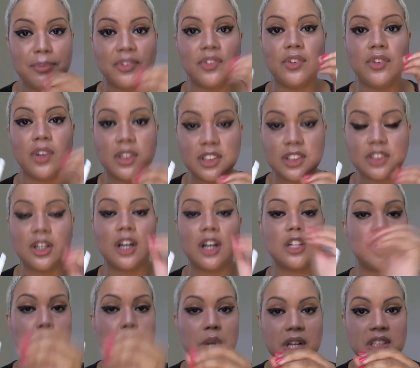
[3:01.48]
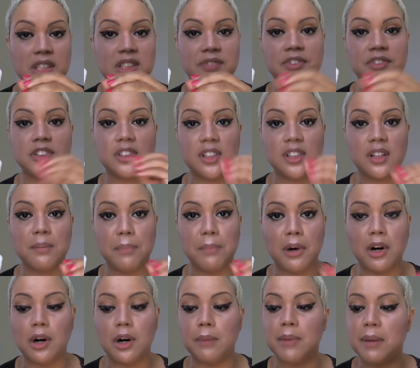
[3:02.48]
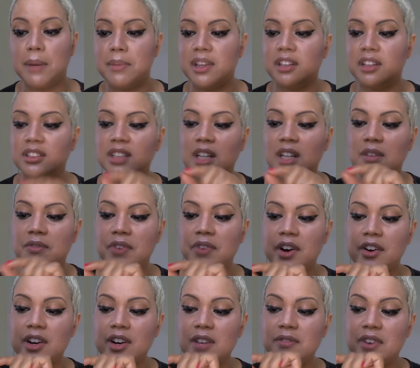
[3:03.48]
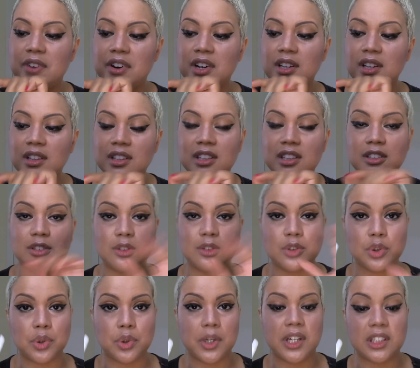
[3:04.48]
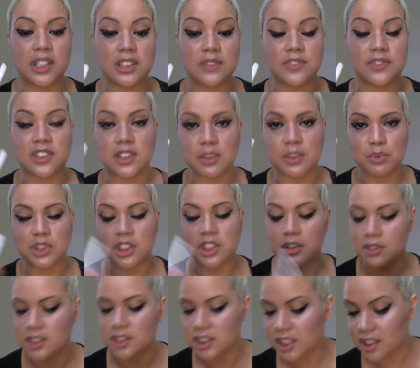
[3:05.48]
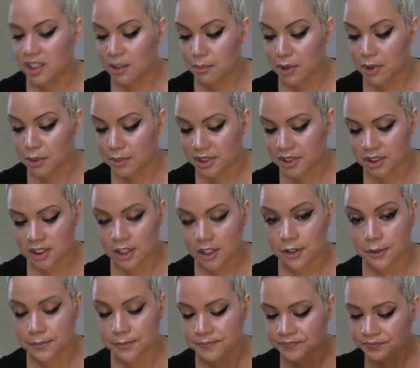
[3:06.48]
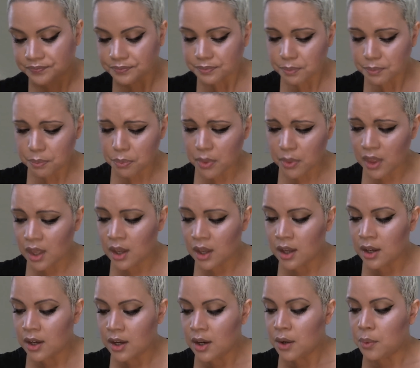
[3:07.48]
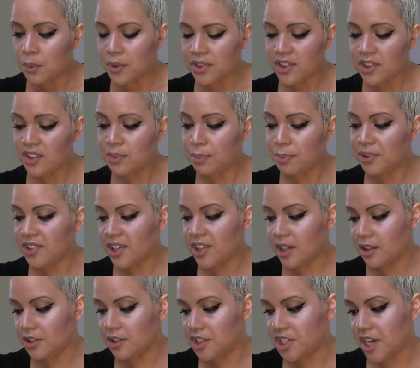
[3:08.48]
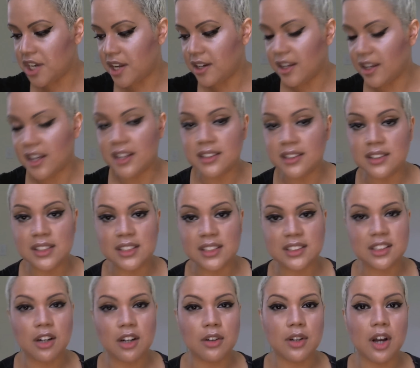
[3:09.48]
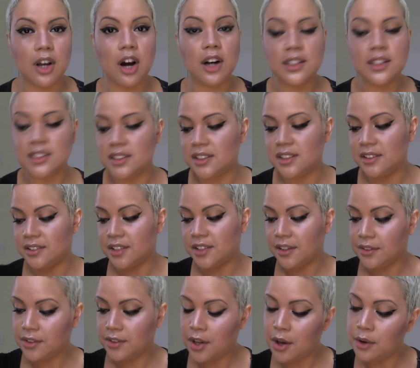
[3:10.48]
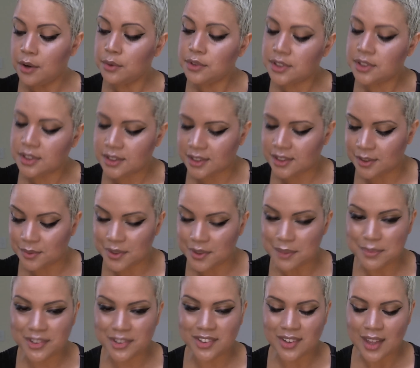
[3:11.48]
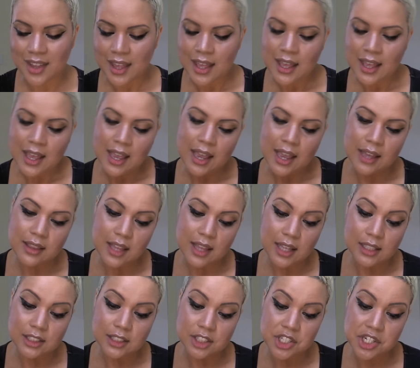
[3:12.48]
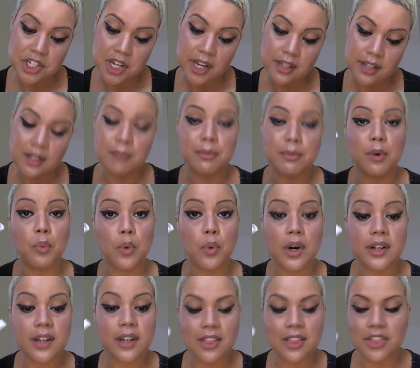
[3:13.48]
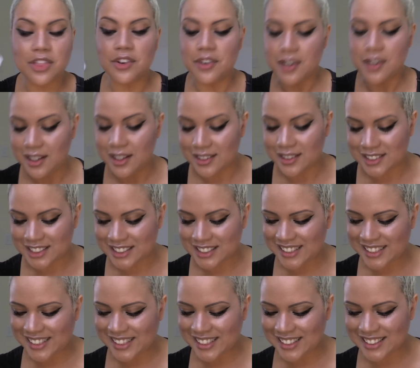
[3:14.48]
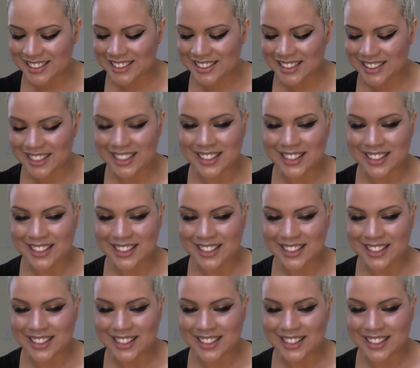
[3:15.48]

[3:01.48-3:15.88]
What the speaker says: does not transfer to the balm. I mean, there's like very, very little transfer, which you'll see in a moment. So with this particular shade, again, it's called Constant Toast. Whoops. And that is shade number 136.